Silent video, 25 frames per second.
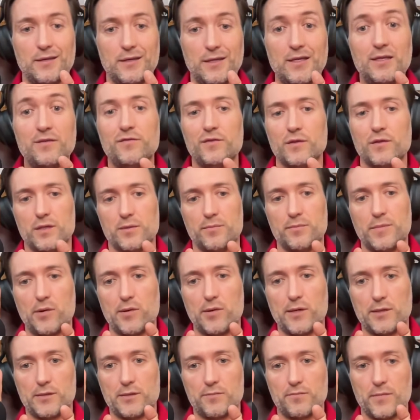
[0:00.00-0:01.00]
evil
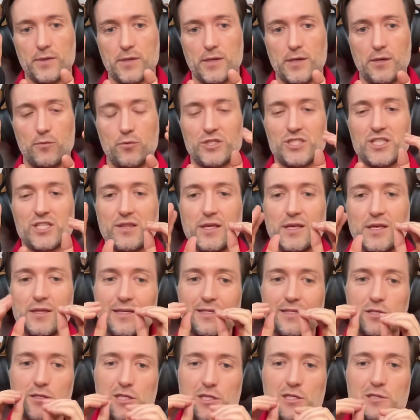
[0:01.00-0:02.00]
about it? Which I think
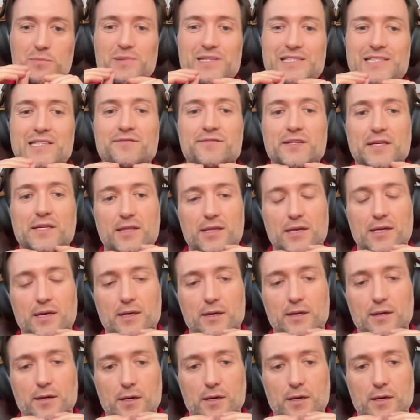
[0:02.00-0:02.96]
is a specific thing